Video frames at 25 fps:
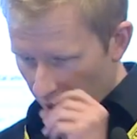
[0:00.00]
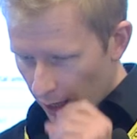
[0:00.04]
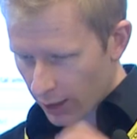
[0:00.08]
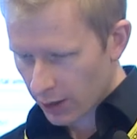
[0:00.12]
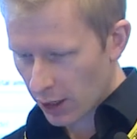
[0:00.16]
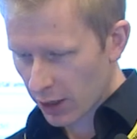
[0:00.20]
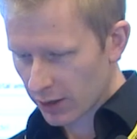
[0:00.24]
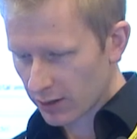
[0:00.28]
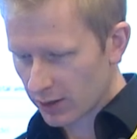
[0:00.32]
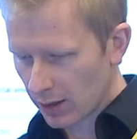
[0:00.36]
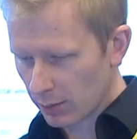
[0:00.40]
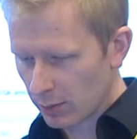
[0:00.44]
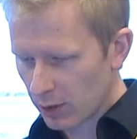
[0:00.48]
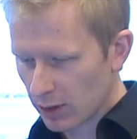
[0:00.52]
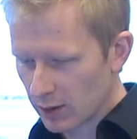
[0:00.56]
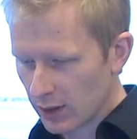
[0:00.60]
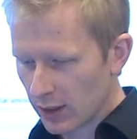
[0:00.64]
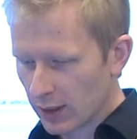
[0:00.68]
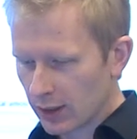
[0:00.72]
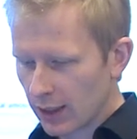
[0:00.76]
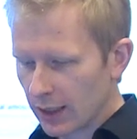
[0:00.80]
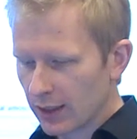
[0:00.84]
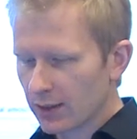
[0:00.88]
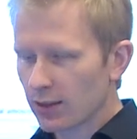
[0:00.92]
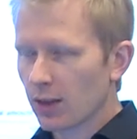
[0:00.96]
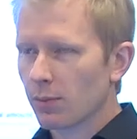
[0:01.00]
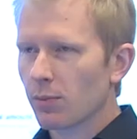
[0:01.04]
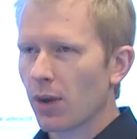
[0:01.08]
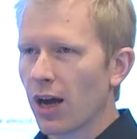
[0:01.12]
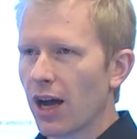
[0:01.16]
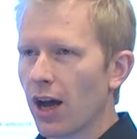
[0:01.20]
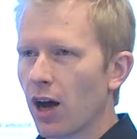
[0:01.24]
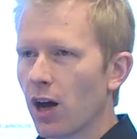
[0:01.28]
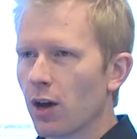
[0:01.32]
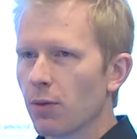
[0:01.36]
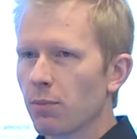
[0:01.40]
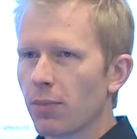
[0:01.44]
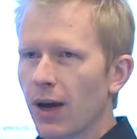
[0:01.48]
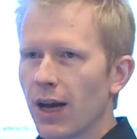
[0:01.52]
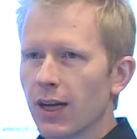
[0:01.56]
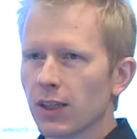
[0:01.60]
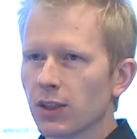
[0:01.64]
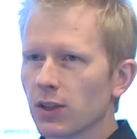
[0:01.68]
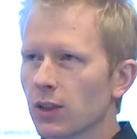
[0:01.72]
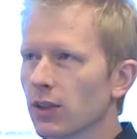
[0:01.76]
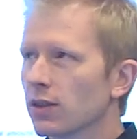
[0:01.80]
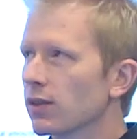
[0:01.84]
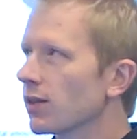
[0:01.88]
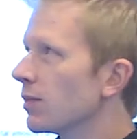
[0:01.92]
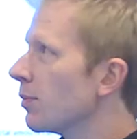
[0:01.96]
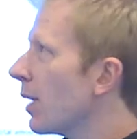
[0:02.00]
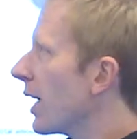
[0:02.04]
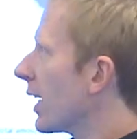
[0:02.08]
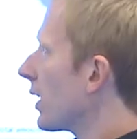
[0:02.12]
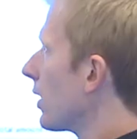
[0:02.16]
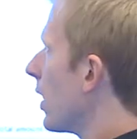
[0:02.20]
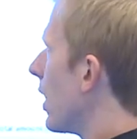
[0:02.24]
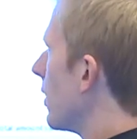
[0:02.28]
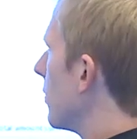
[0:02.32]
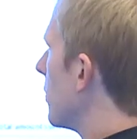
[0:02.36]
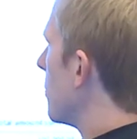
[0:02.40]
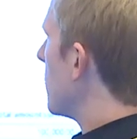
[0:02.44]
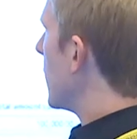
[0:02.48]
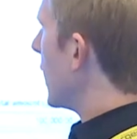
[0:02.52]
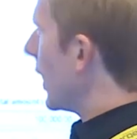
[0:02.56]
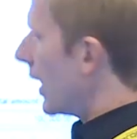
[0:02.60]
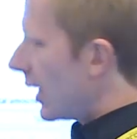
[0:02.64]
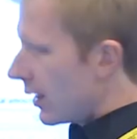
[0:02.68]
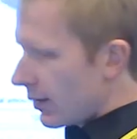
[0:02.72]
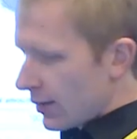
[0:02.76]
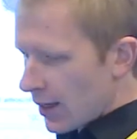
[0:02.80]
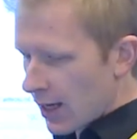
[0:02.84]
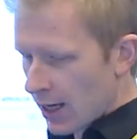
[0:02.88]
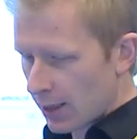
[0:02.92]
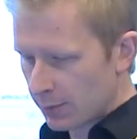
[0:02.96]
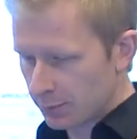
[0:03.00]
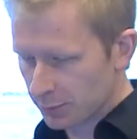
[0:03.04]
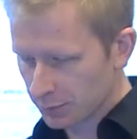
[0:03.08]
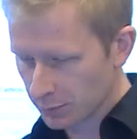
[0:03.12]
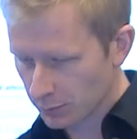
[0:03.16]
Notice I'm using links on my homepage just to make life a bit easier.